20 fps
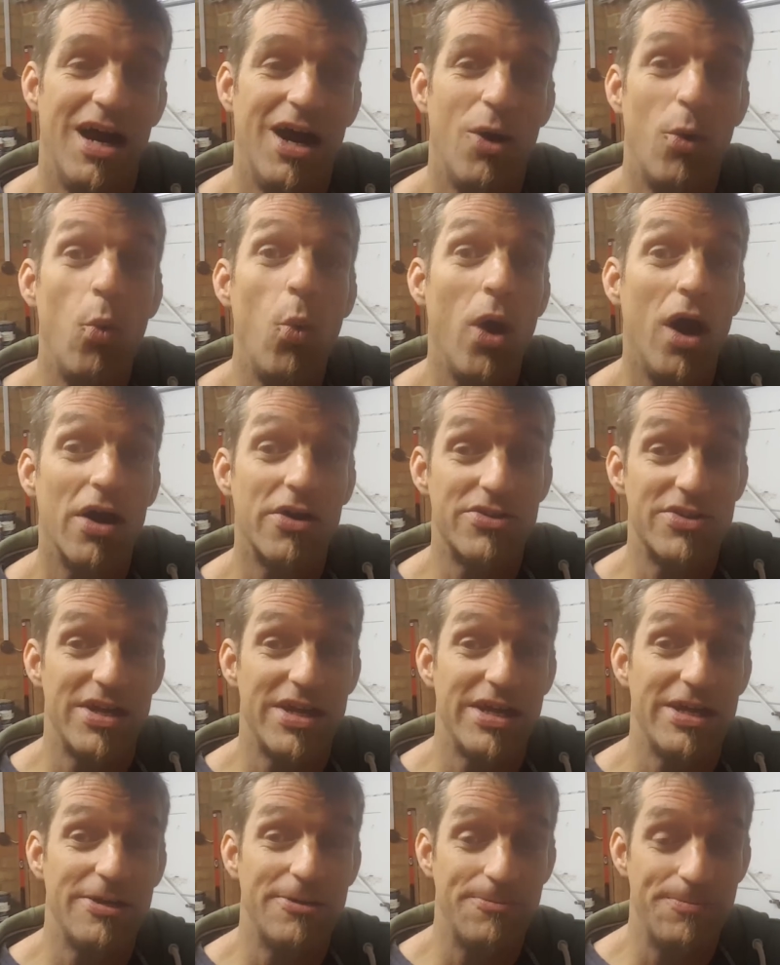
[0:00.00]
work that
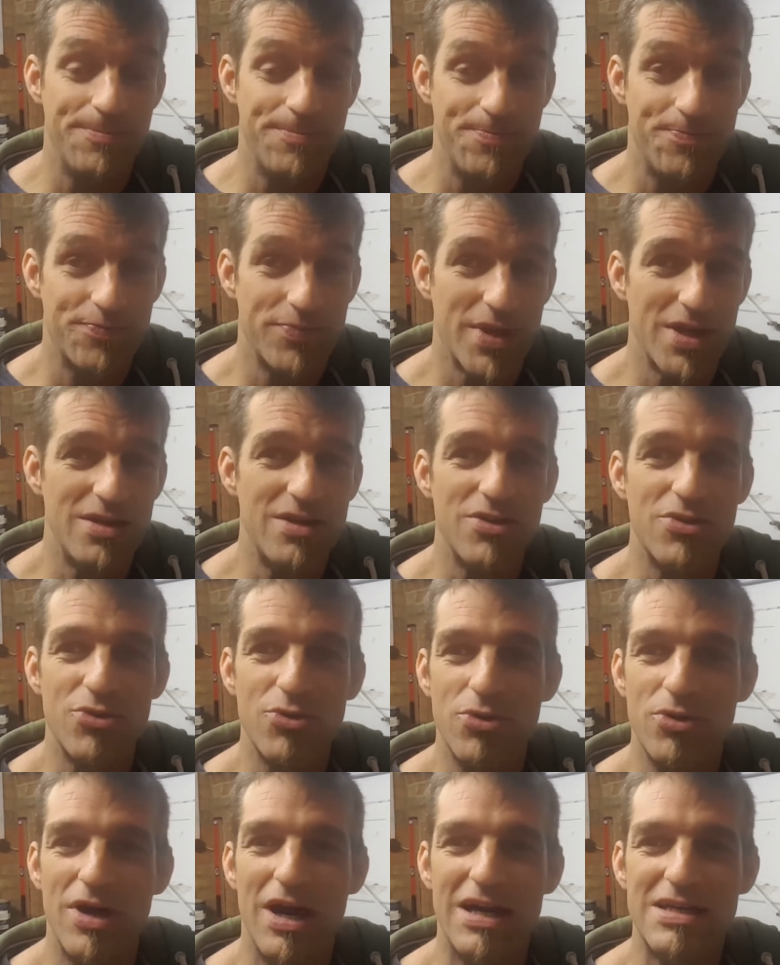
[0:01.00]
out. And I
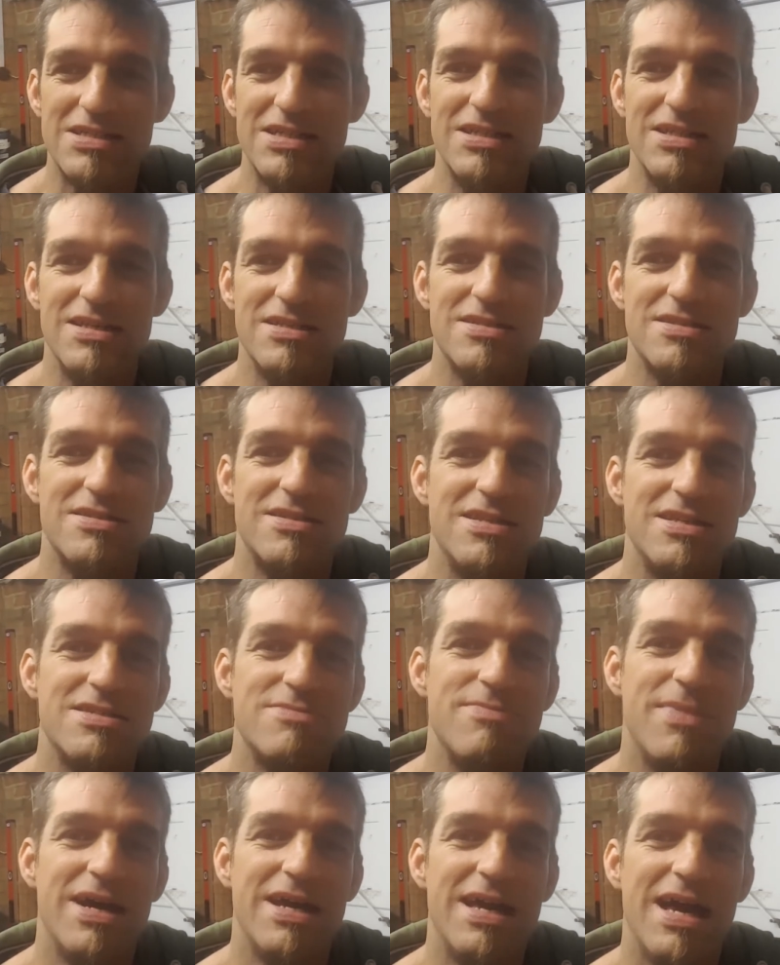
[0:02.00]
thought actually this
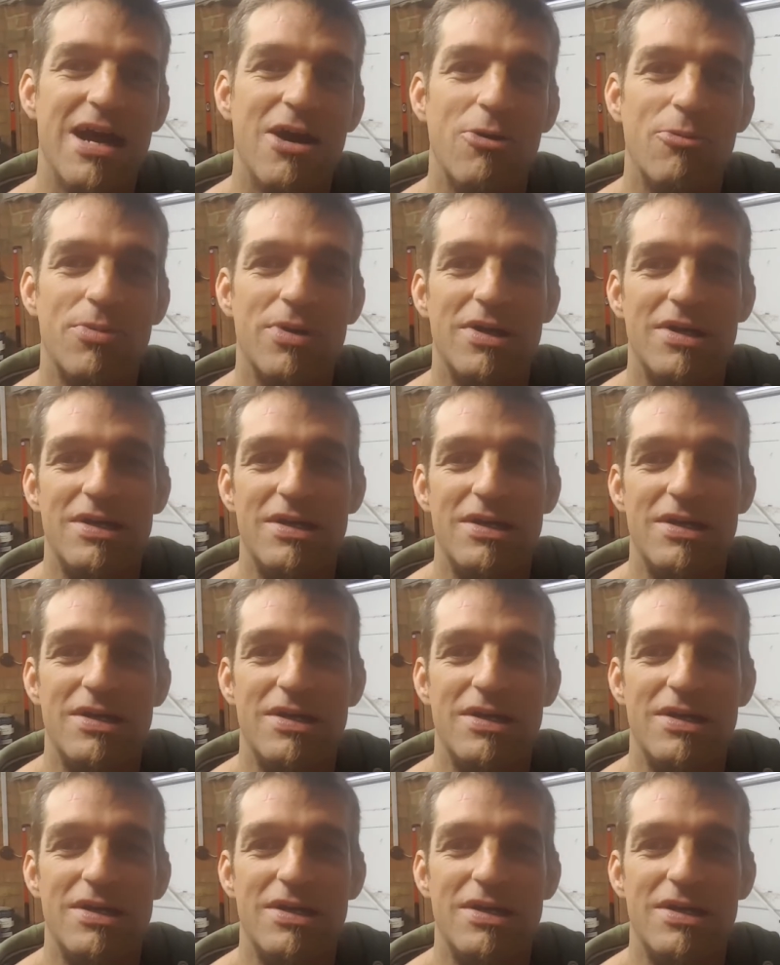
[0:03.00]
may help